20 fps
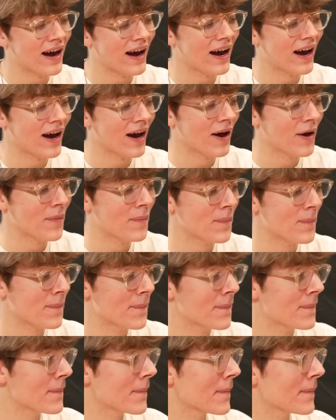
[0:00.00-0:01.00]

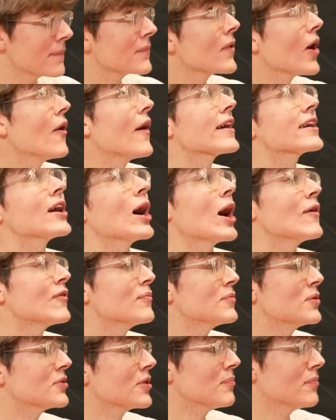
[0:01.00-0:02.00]
Um, oh, I can't
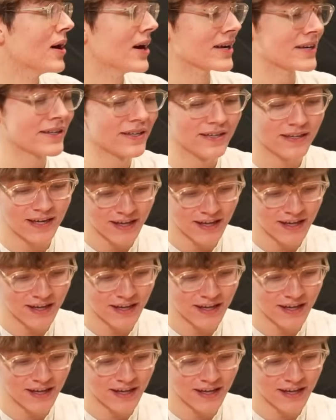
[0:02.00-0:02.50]
even mute the mic.